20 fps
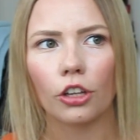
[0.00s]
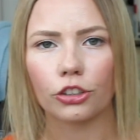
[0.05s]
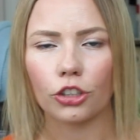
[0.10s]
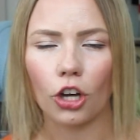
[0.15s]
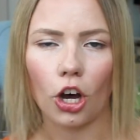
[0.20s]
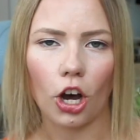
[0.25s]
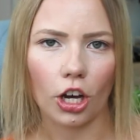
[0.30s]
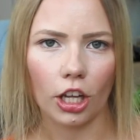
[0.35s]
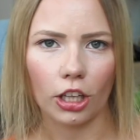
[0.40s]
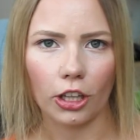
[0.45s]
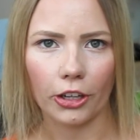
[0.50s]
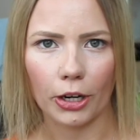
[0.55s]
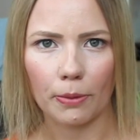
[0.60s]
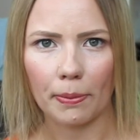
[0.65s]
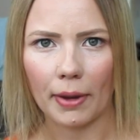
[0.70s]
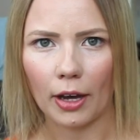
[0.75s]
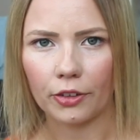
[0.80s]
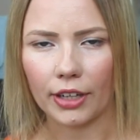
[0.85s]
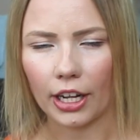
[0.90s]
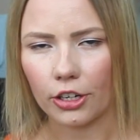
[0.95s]
talk a lot
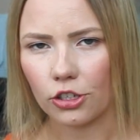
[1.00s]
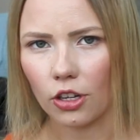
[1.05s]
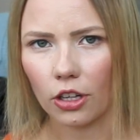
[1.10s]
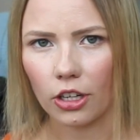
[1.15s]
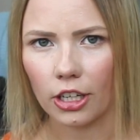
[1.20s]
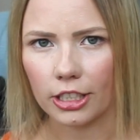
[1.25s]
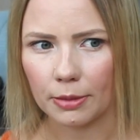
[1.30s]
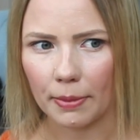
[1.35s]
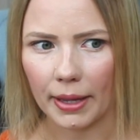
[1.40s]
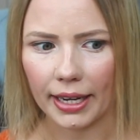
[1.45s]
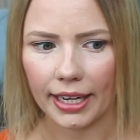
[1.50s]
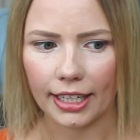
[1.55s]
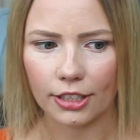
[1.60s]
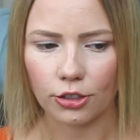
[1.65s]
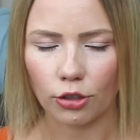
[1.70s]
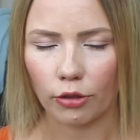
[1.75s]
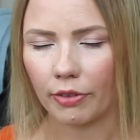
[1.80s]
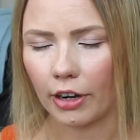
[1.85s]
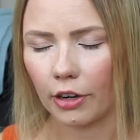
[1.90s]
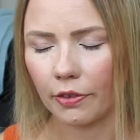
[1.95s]
about natural
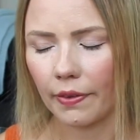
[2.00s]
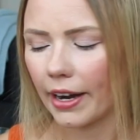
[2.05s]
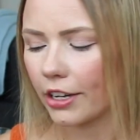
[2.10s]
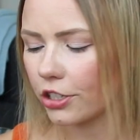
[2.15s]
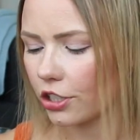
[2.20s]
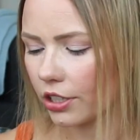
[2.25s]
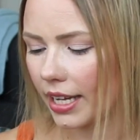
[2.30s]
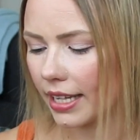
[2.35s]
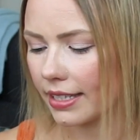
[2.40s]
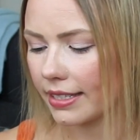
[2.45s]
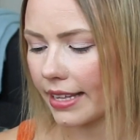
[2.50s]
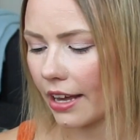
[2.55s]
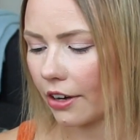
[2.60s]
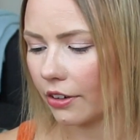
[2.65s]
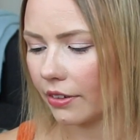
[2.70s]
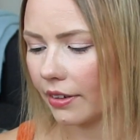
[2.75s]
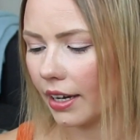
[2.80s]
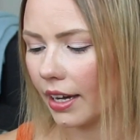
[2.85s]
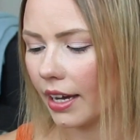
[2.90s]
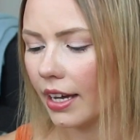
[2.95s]
cosmetics or fair fashion,
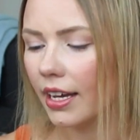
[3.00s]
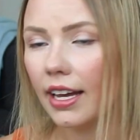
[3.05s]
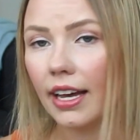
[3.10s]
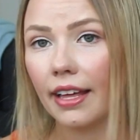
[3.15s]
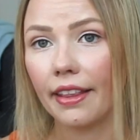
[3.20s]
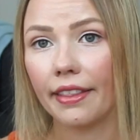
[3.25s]
etc.